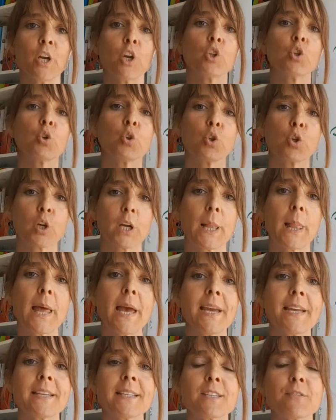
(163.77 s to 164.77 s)
to your
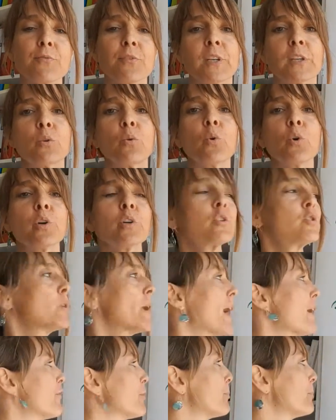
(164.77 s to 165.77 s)
clients in order to
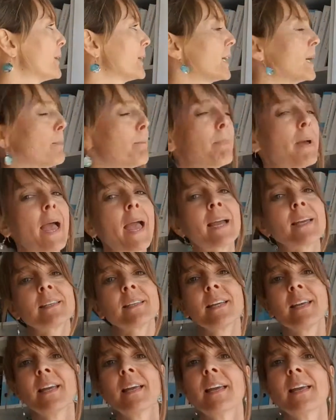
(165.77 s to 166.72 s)
have a big impact